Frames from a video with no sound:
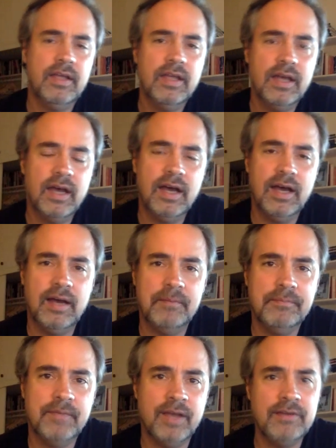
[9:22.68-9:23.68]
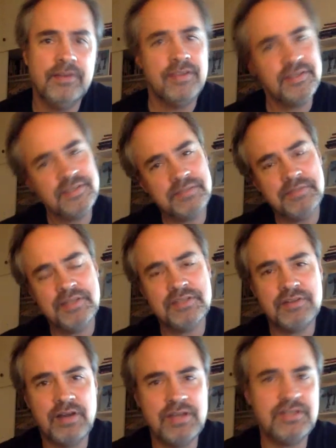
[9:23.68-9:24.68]
Under this
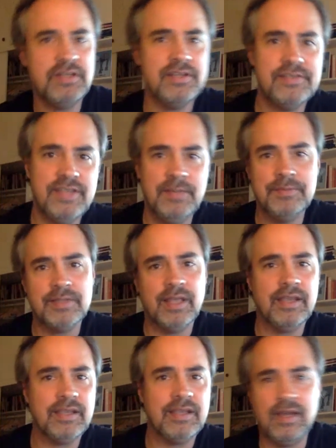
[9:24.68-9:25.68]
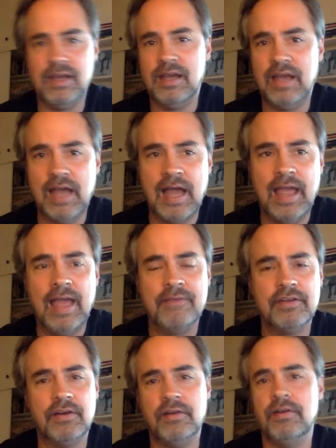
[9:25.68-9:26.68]
administration, it seems like I
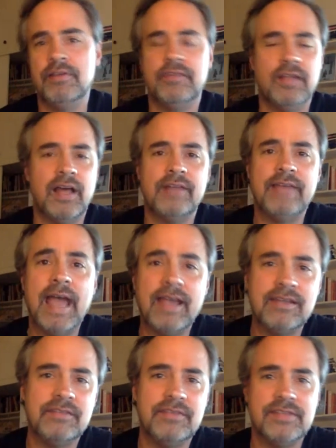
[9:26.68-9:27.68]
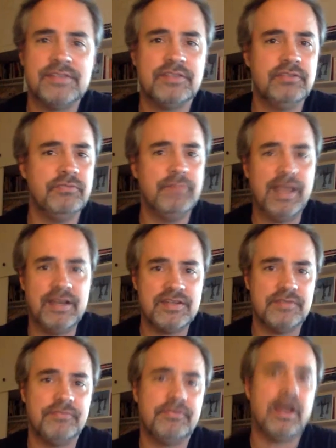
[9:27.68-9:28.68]
haven't heard of a lot of activists who've managed
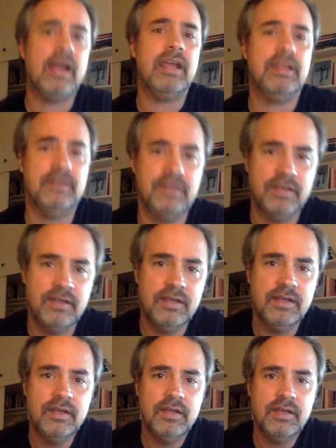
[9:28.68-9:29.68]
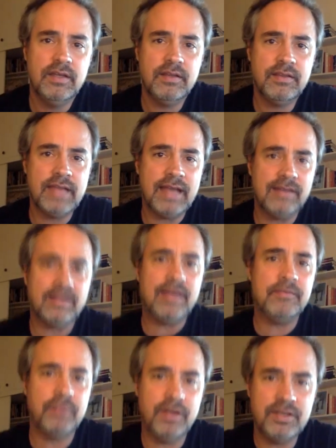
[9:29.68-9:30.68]
to find that
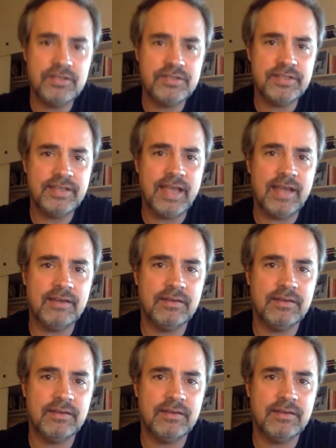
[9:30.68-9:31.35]
leverage to get